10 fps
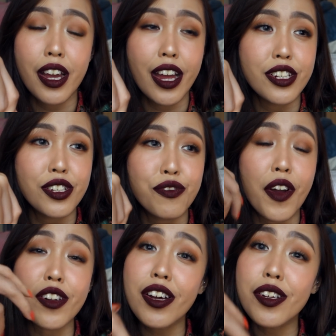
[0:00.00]
I just
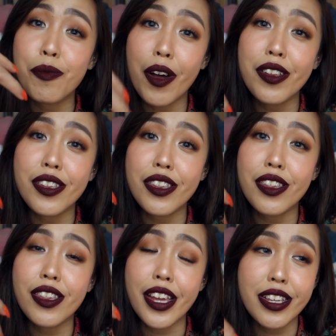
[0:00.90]
found out about
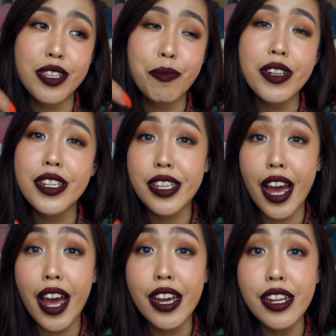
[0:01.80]
things about this
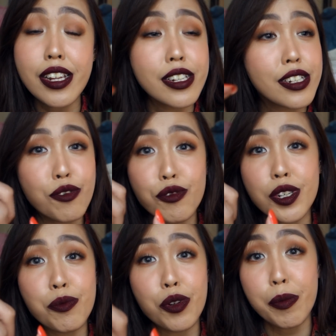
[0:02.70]
guy that just
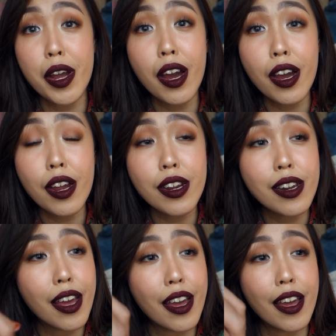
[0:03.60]
really broke my heart,
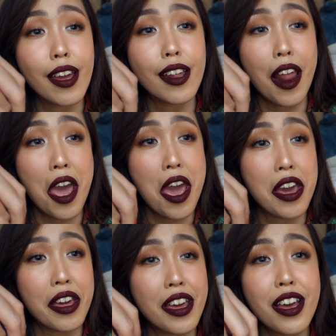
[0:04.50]
and
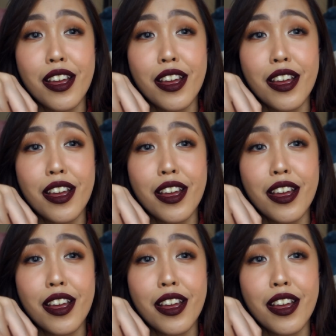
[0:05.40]
like